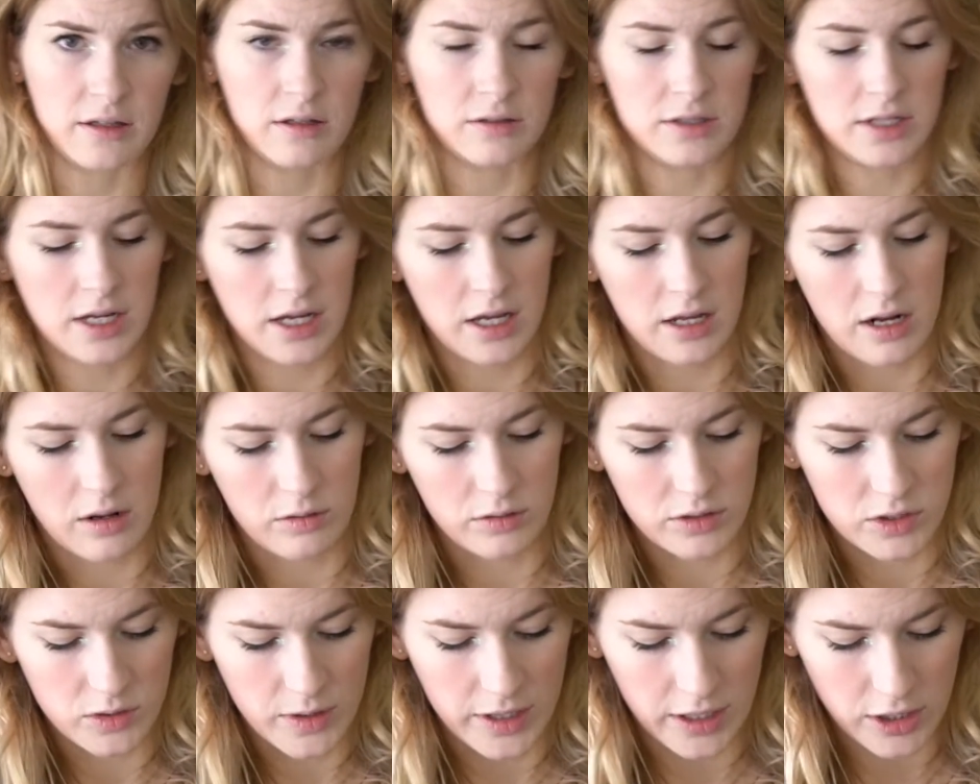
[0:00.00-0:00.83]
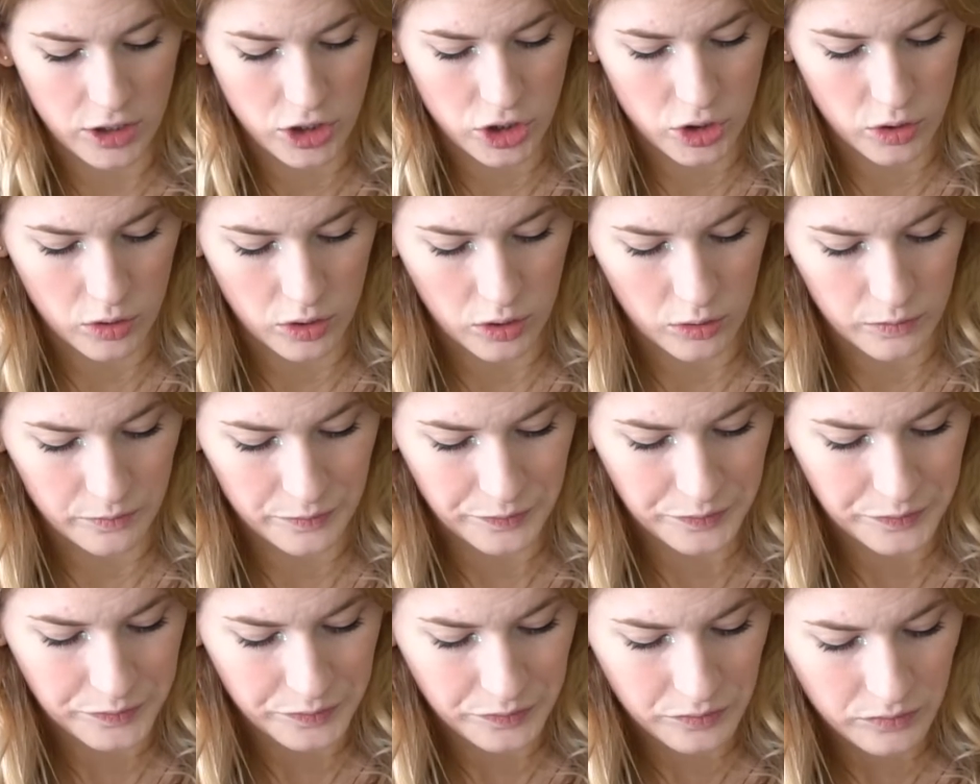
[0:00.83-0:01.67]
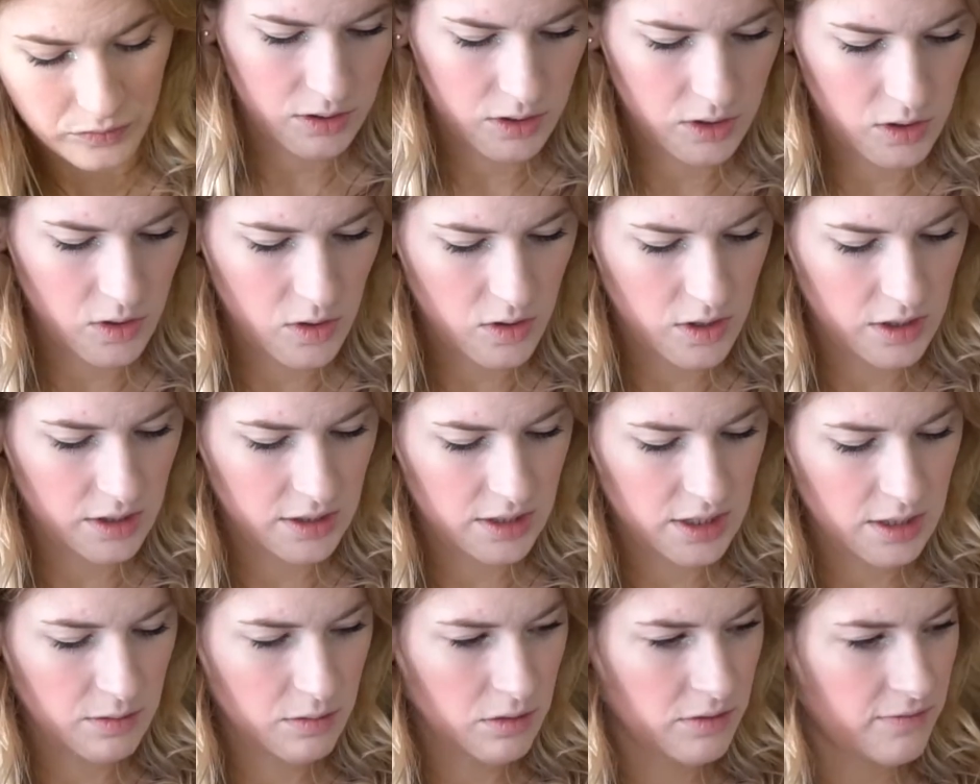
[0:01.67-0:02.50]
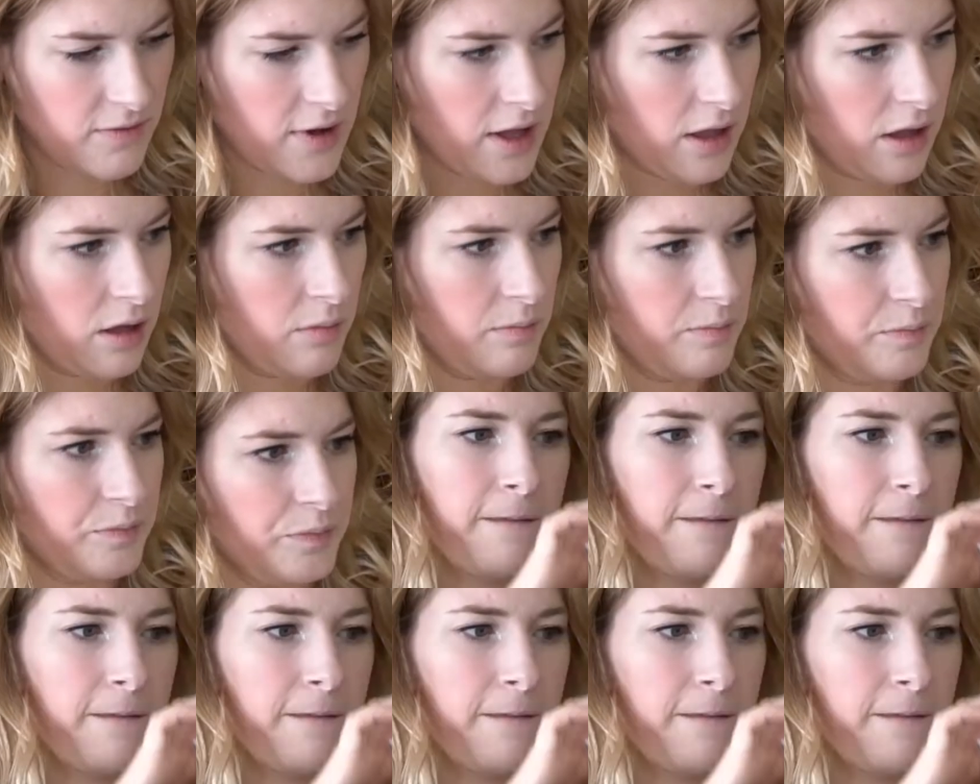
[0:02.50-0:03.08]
I'll take it out so I can show you. So you can see with vellum,